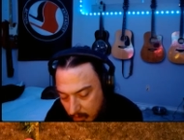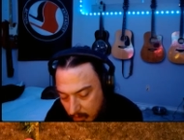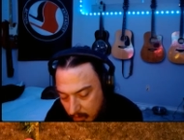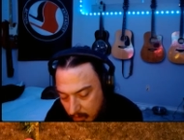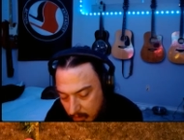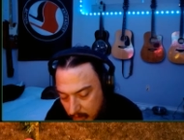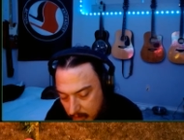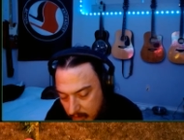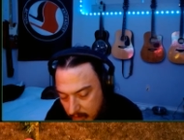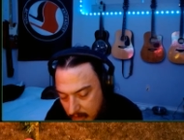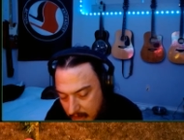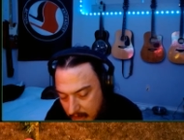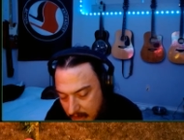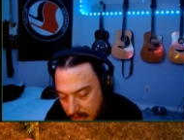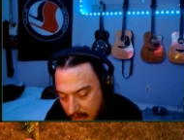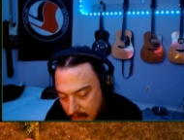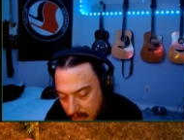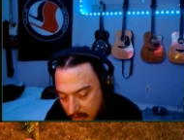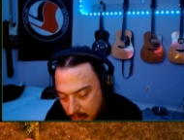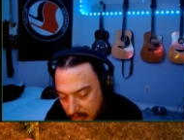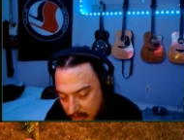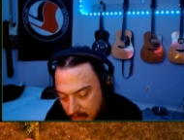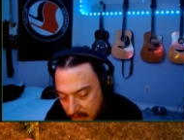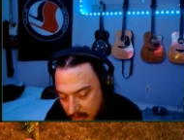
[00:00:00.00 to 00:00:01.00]
yeah, I
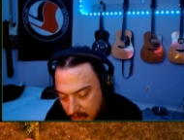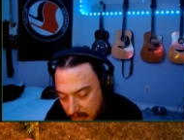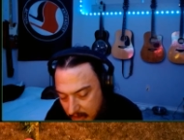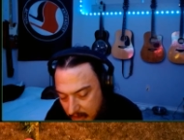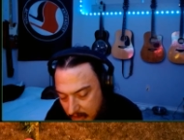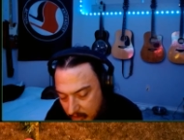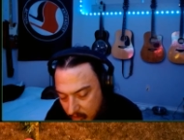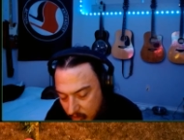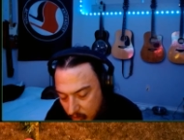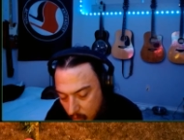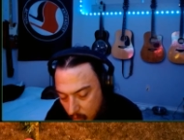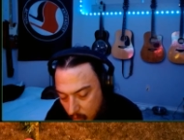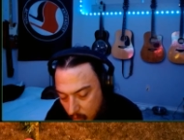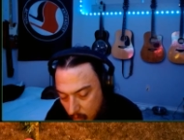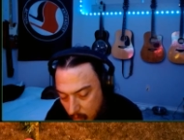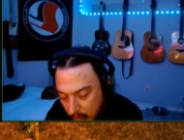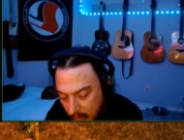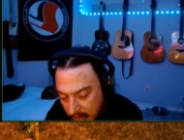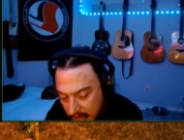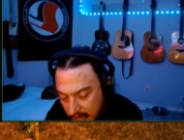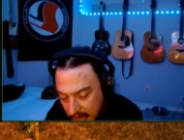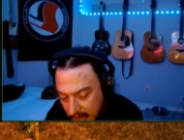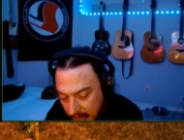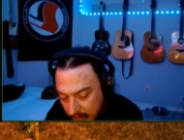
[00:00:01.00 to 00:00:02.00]
mean, I
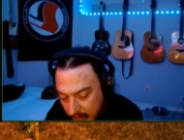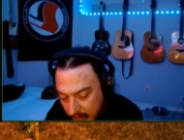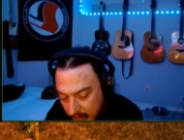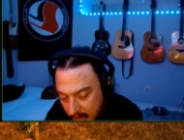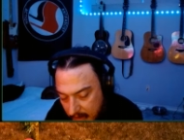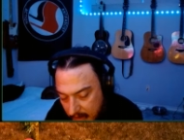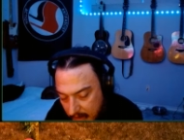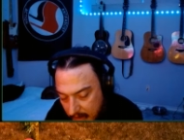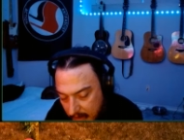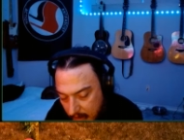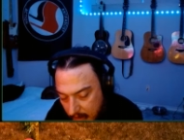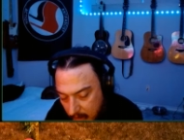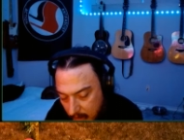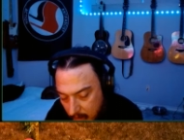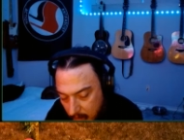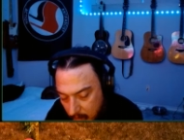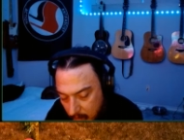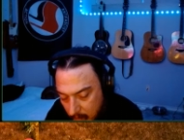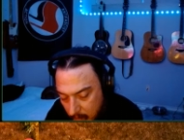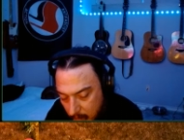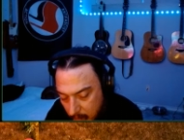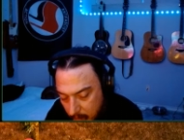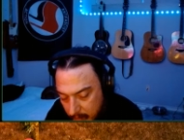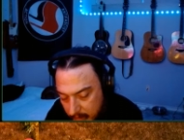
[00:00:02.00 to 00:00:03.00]
totally get that,
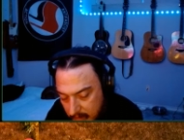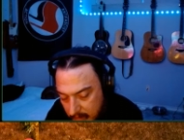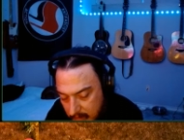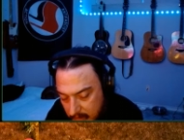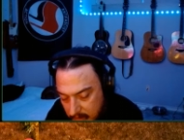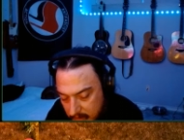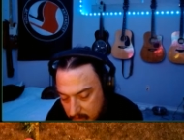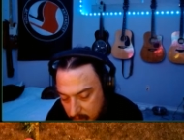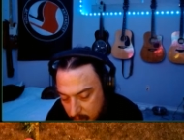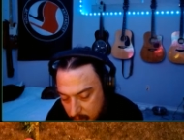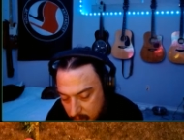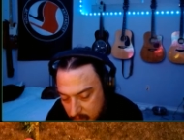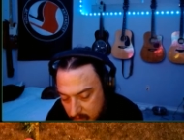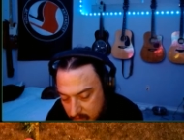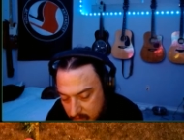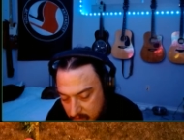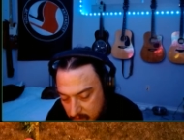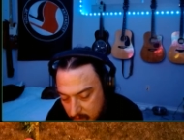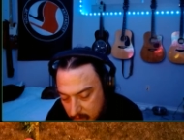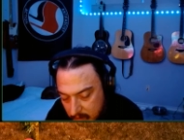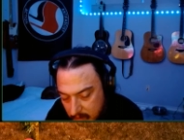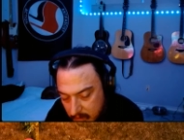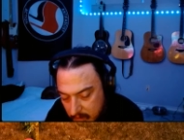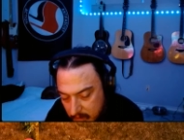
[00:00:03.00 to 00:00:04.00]
because it was
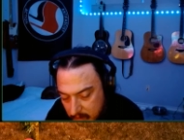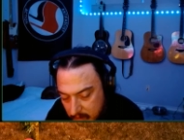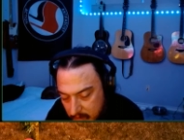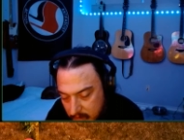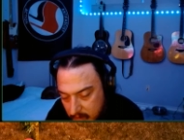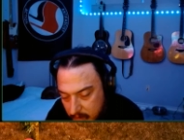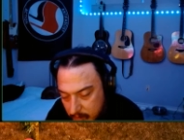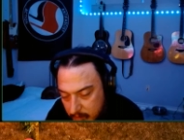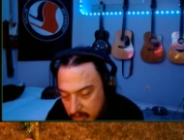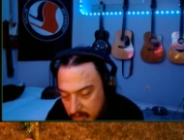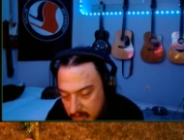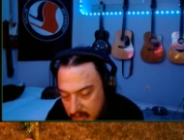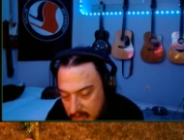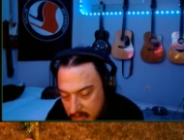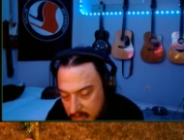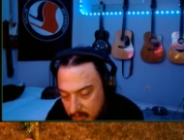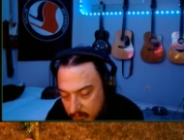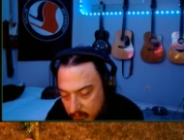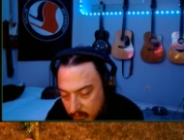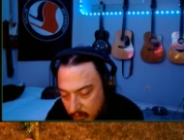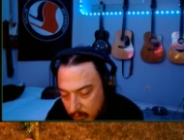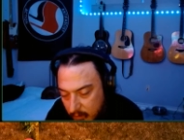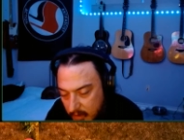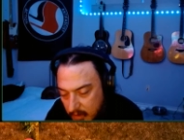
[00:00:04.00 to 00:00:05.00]
something that seemed
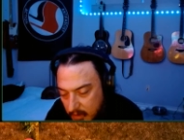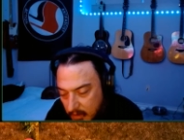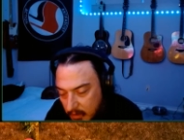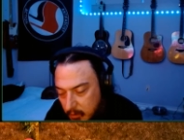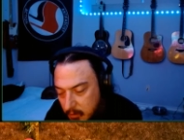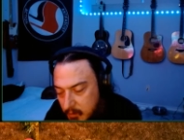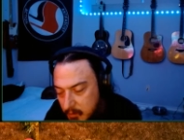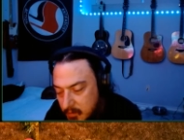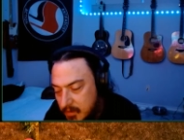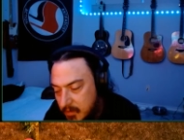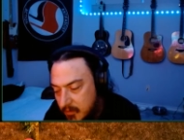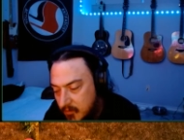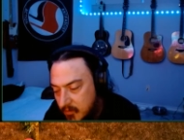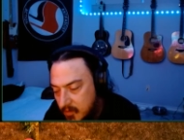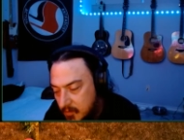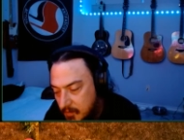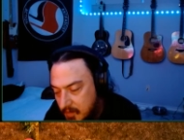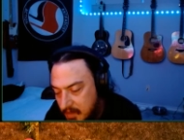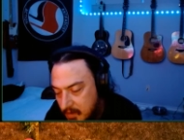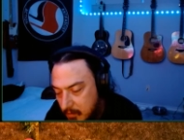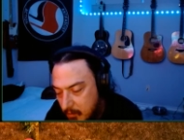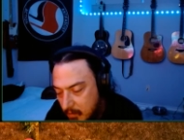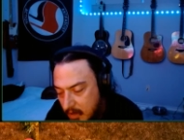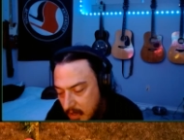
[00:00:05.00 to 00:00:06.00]
very elusive to
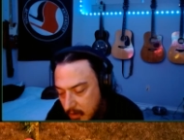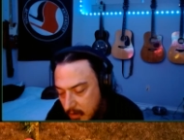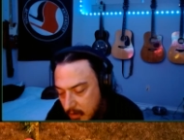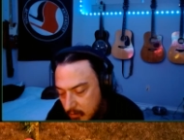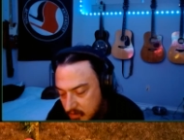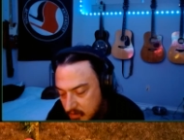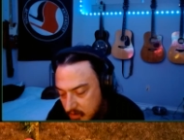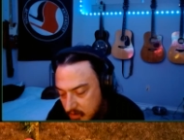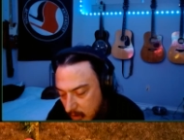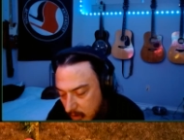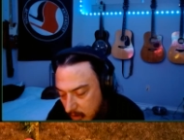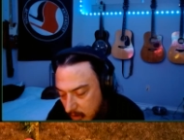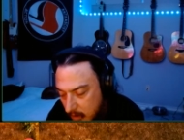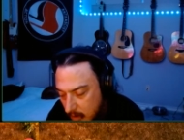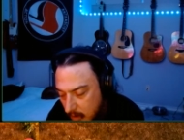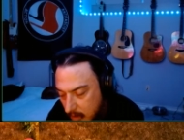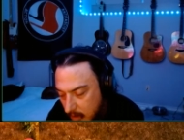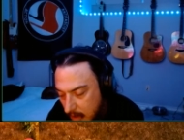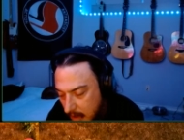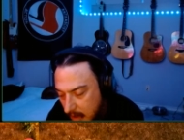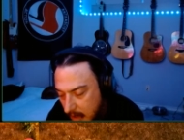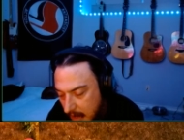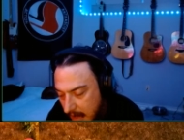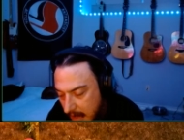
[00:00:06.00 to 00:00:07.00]
me when I was
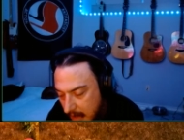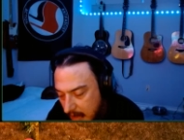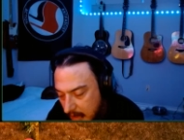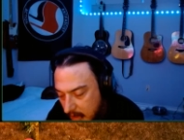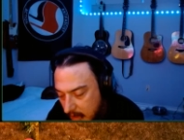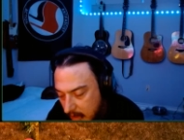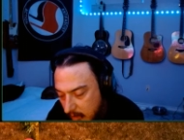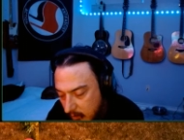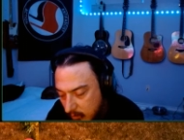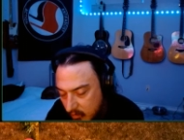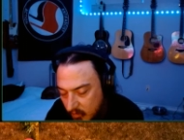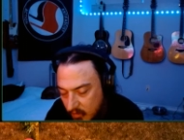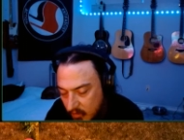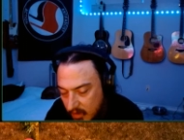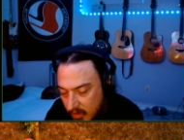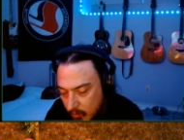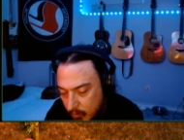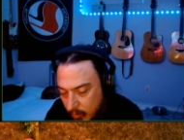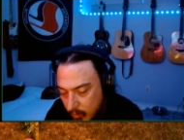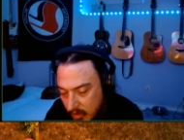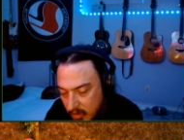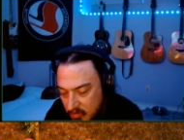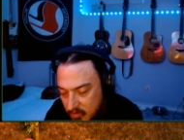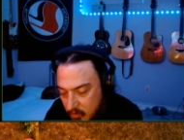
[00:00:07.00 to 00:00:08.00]
younger, and it was like a
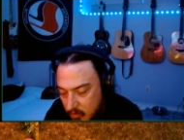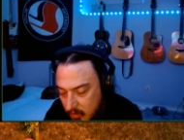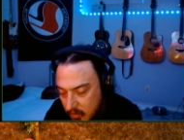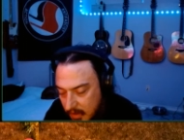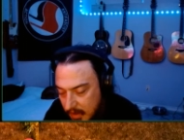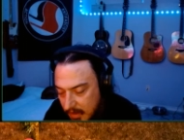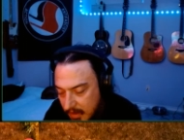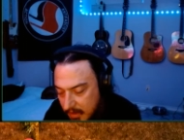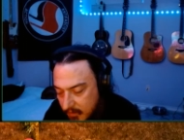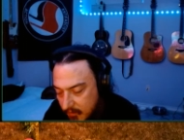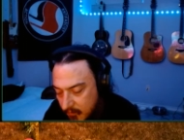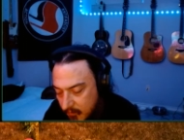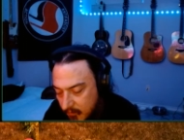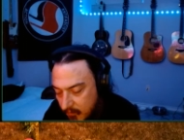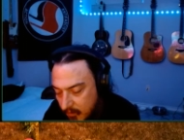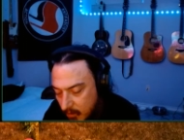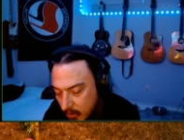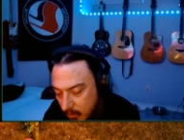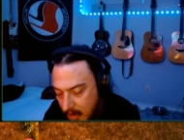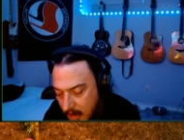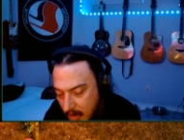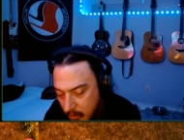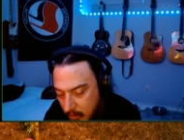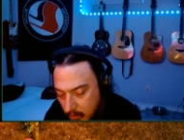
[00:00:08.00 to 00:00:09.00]
puzzle I had to
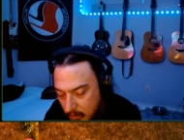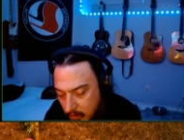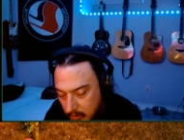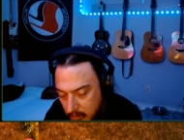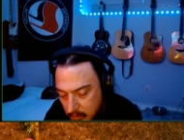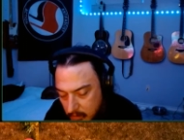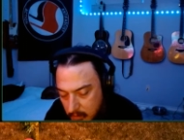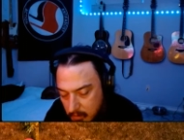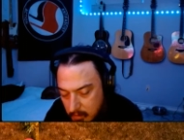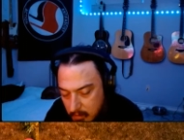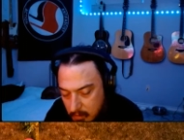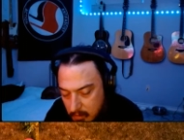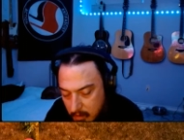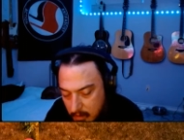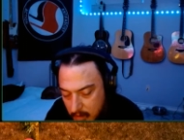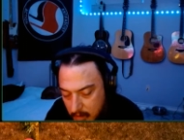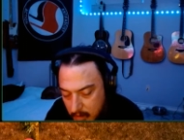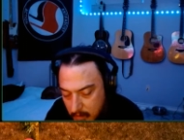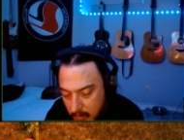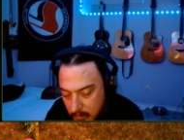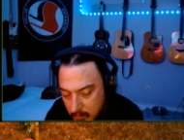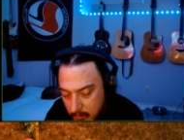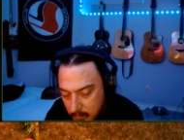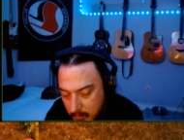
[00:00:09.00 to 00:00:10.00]
figure out.
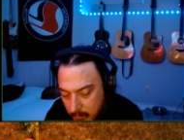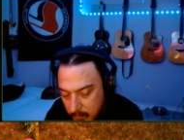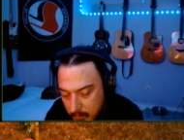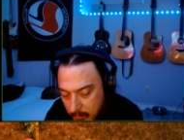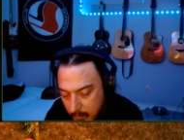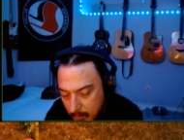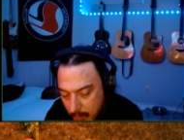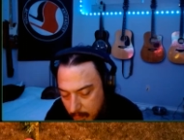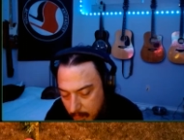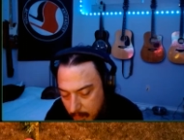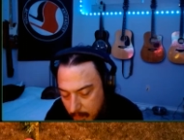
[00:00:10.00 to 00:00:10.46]
And